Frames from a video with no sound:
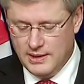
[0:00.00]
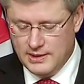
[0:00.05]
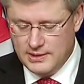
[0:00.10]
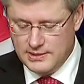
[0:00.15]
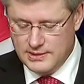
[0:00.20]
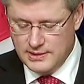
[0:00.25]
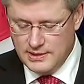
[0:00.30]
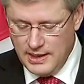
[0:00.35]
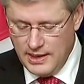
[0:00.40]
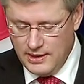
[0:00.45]

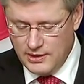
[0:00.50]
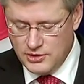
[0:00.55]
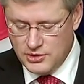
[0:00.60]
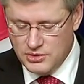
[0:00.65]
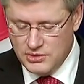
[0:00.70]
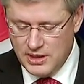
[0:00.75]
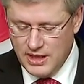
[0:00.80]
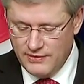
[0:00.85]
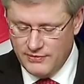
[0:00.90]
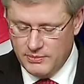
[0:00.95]
Today, our two
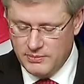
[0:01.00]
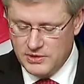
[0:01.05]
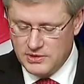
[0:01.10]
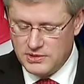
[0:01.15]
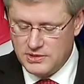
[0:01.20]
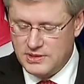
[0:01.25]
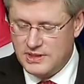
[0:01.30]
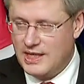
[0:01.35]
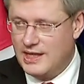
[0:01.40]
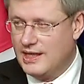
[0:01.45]
governments
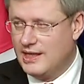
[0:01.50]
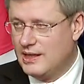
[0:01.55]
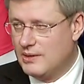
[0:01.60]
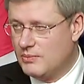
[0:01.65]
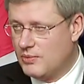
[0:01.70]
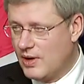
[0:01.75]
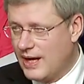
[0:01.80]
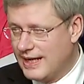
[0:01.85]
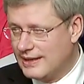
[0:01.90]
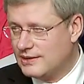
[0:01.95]
are taking
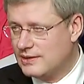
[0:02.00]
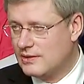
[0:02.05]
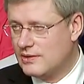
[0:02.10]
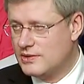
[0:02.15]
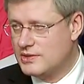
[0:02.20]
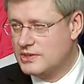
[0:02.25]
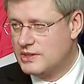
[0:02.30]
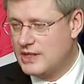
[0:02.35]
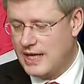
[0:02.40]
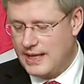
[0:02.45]
practical
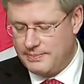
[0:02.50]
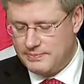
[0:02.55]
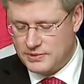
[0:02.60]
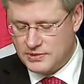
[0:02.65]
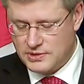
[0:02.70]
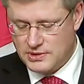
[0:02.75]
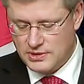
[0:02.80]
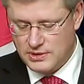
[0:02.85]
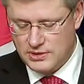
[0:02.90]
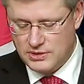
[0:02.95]

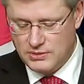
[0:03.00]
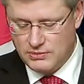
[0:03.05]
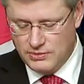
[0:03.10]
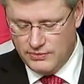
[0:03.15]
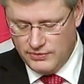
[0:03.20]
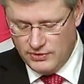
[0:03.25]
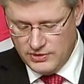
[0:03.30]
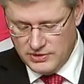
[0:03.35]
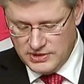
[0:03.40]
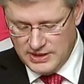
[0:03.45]
steps to
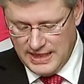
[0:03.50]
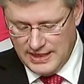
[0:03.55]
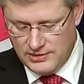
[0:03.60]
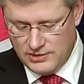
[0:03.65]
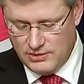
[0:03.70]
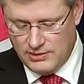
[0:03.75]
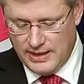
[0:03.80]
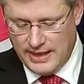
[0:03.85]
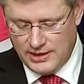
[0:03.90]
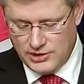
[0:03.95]
reverse that
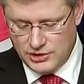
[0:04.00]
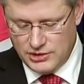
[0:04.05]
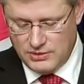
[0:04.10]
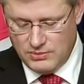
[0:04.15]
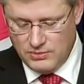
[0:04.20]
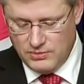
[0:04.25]
direction.